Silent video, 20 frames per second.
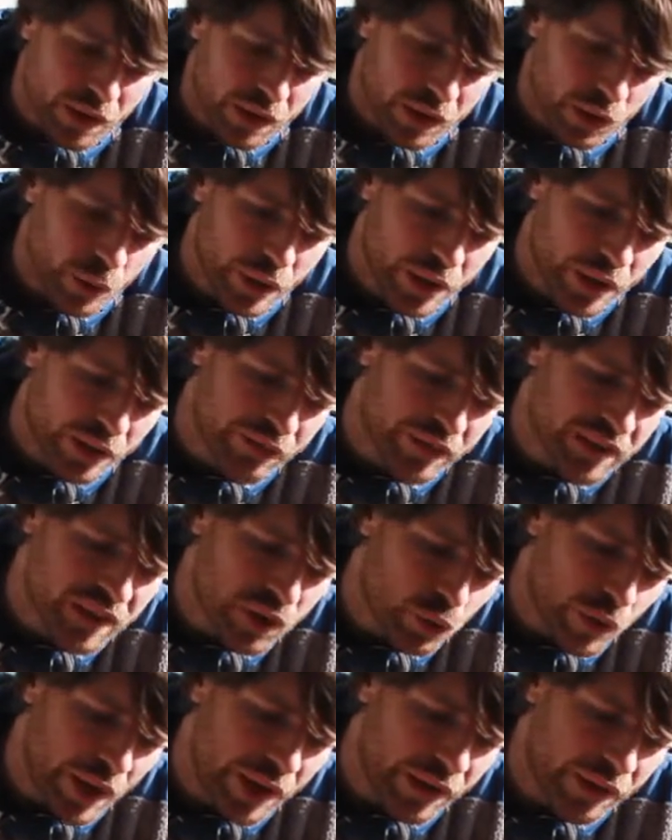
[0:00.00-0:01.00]
you have a
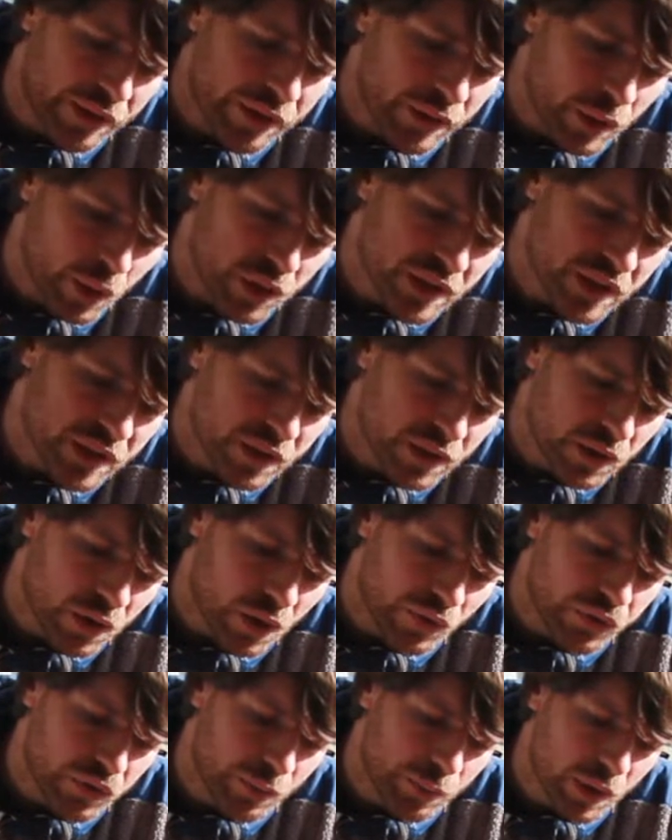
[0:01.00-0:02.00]
strength loss
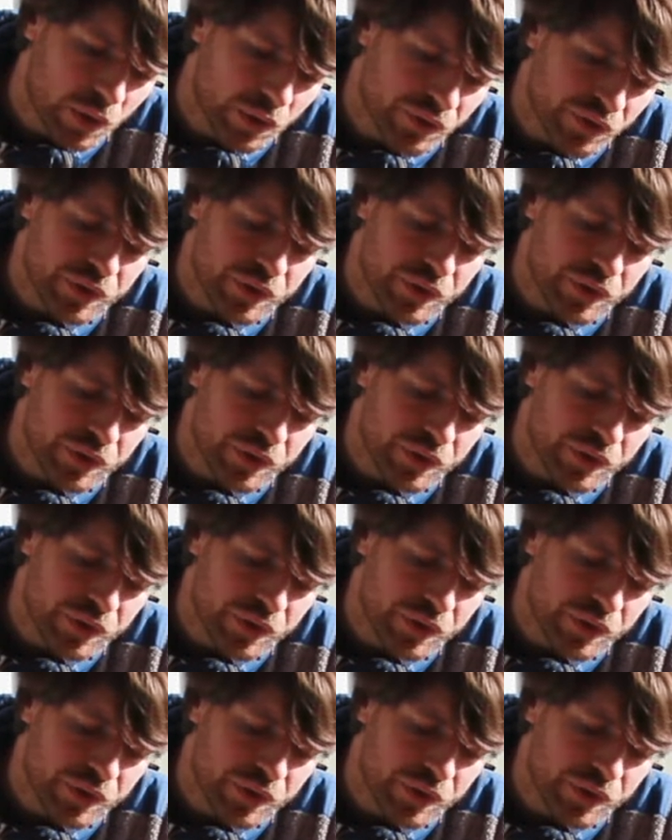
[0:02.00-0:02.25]
of about